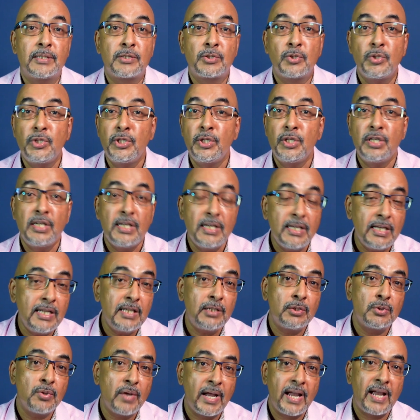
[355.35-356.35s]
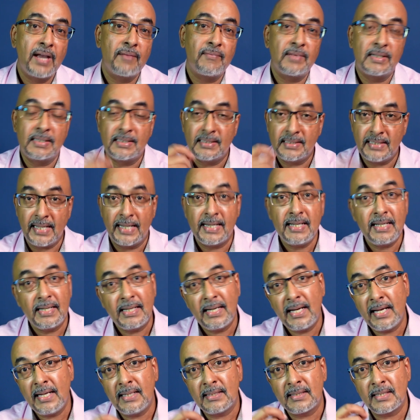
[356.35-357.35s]
So you need to have a
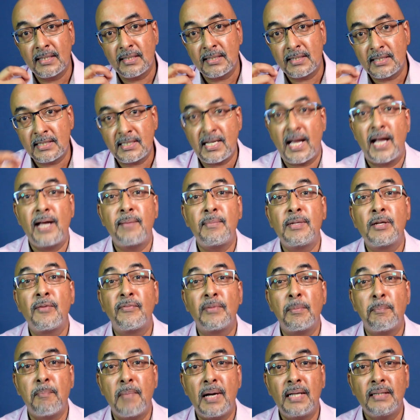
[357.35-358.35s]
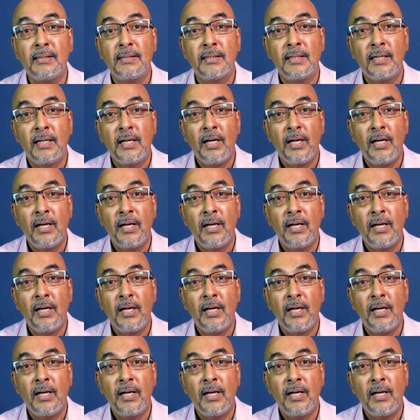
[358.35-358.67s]
dedicated time end of the month